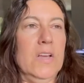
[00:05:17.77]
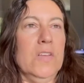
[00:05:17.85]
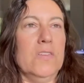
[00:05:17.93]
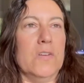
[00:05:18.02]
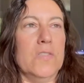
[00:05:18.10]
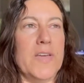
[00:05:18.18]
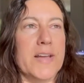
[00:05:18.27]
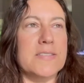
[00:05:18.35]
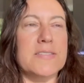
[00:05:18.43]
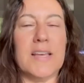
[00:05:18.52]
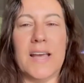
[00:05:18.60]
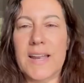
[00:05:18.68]
So
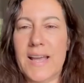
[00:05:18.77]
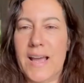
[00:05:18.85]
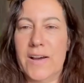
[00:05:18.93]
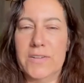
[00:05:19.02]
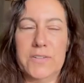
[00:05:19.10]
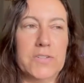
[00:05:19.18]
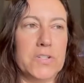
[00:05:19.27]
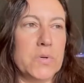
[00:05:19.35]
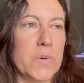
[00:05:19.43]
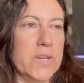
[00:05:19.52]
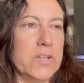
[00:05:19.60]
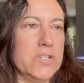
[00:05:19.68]
that's kind of how you
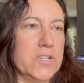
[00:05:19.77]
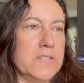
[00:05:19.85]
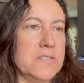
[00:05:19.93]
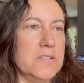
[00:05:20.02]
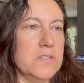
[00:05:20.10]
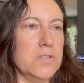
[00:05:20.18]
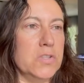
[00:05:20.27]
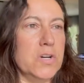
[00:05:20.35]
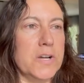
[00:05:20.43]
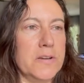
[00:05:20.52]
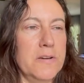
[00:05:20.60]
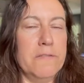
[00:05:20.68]
do it. You just
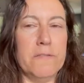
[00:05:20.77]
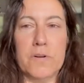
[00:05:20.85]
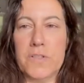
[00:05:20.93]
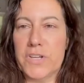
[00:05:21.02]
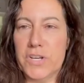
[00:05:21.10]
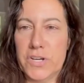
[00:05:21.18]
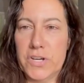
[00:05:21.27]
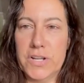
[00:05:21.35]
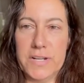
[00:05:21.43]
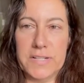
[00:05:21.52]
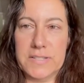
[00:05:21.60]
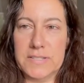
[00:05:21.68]
look for the good
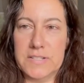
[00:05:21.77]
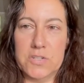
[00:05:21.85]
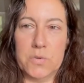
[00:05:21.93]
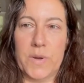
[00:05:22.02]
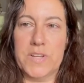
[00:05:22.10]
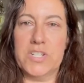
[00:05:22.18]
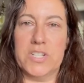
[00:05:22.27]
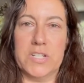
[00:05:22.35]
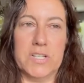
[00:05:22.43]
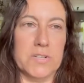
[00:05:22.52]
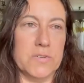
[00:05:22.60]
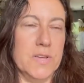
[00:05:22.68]
in a situation.
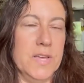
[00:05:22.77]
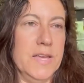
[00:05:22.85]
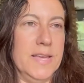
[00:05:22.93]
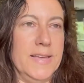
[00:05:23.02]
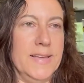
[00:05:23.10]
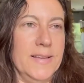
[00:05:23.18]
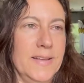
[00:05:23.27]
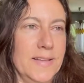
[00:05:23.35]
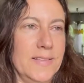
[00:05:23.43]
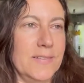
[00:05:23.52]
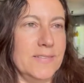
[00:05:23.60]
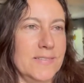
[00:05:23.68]
You know,
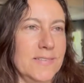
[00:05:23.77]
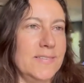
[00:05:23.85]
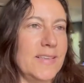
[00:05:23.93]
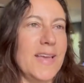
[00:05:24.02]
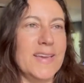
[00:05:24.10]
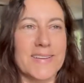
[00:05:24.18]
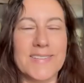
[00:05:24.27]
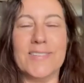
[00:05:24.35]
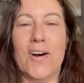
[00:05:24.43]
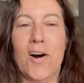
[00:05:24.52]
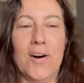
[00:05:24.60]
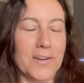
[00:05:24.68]
there's a saying, it's
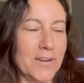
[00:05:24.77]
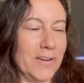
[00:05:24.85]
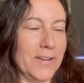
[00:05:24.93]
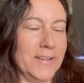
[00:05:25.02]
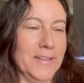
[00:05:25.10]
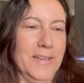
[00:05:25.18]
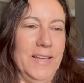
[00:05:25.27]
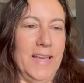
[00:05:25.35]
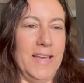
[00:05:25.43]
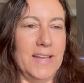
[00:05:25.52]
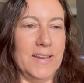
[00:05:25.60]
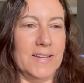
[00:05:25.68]
all good.
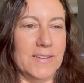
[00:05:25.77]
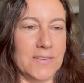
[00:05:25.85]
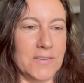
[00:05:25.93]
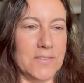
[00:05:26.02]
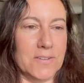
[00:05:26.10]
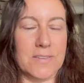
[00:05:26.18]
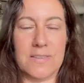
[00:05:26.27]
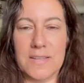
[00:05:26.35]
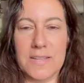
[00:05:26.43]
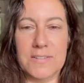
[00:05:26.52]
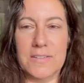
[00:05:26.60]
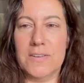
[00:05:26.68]
And you just
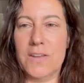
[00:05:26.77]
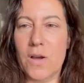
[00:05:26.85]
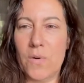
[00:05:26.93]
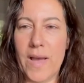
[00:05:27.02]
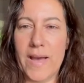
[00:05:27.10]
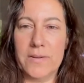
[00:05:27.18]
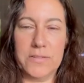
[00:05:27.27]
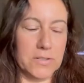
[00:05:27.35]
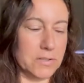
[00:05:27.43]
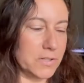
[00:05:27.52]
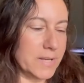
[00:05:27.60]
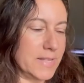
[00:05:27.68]
need to know how to
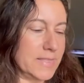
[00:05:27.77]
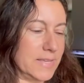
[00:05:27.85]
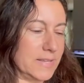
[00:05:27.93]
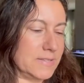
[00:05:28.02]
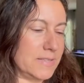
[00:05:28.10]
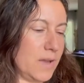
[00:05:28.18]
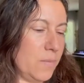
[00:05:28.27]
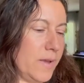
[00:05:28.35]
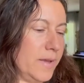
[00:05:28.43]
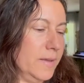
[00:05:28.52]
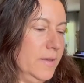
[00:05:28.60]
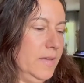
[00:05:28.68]
look at things that way.